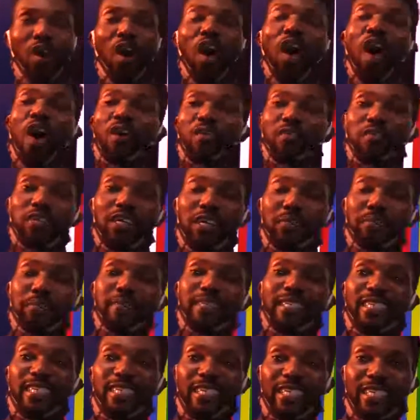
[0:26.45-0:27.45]

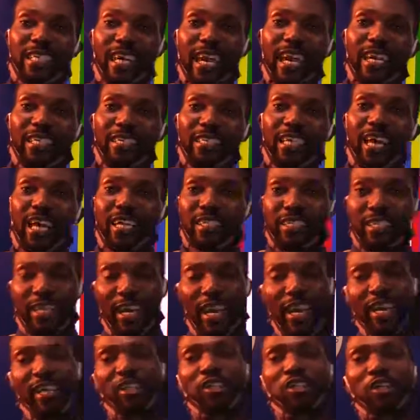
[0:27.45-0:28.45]
100%
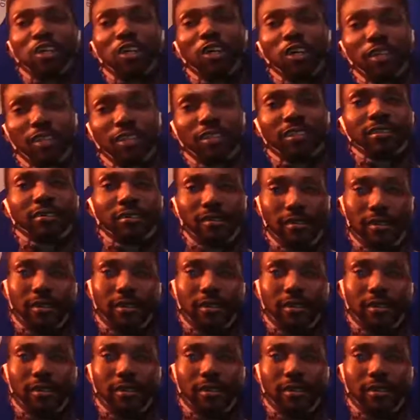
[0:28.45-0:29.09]
attention.